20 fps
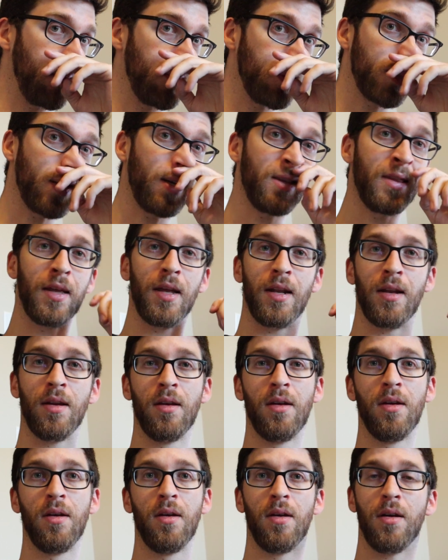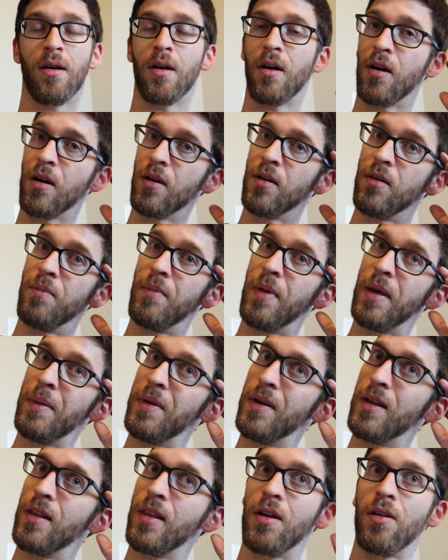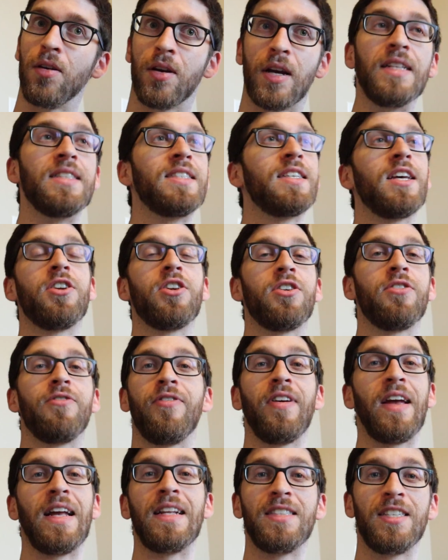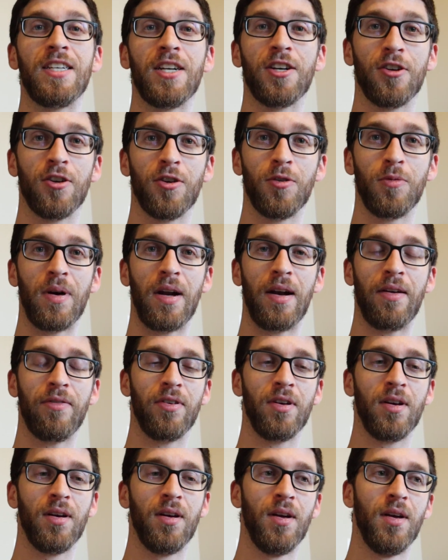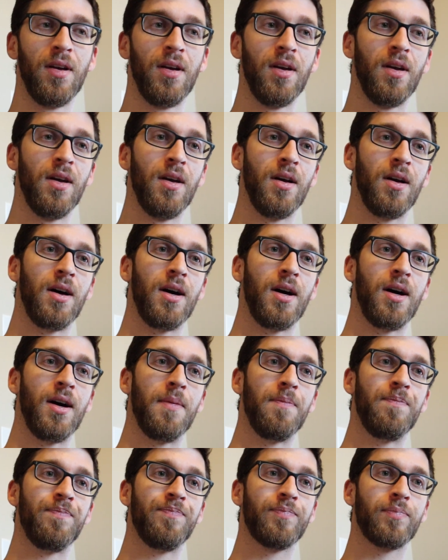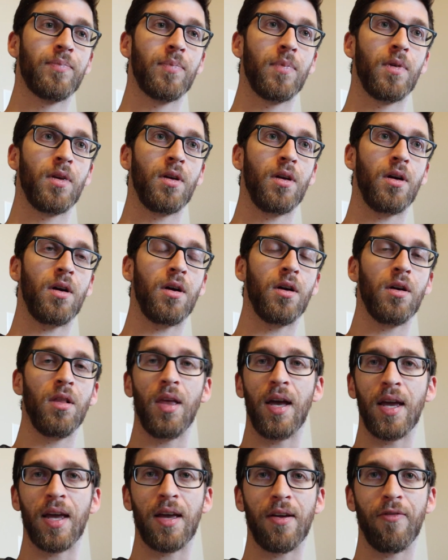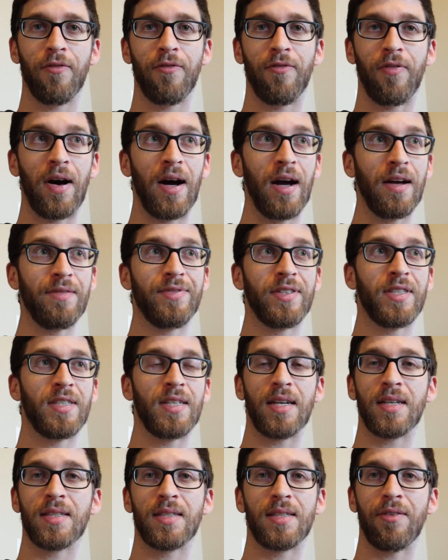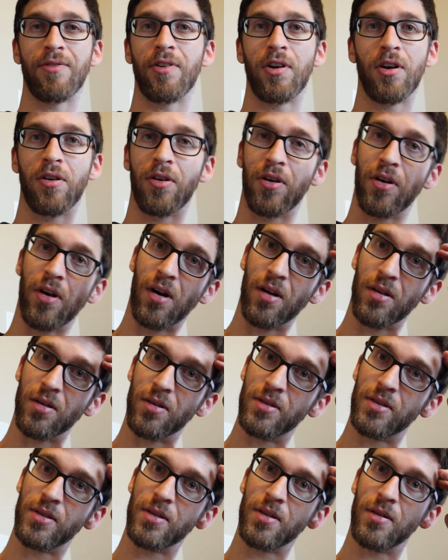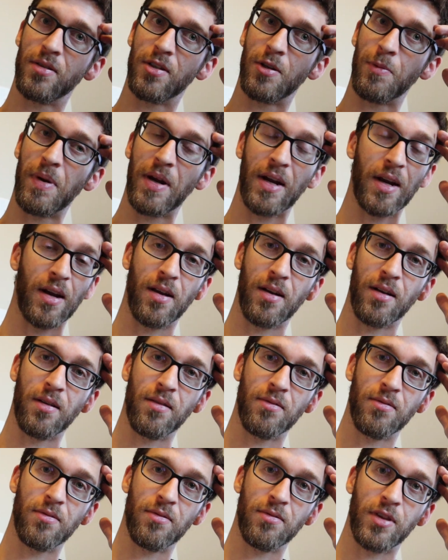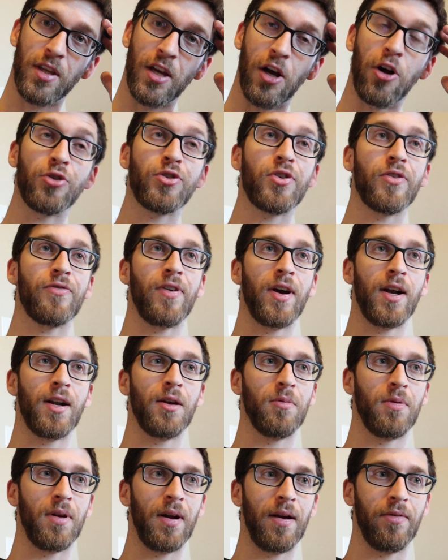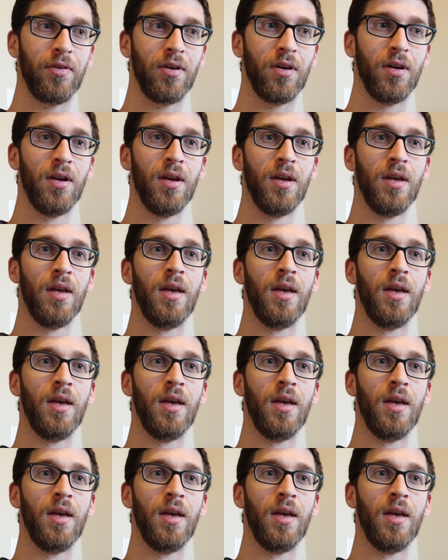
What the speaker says: Amazon that are maybe a little considered fancier or whatever, are like $500, $600, $700, depending on the ultrafine or whatever.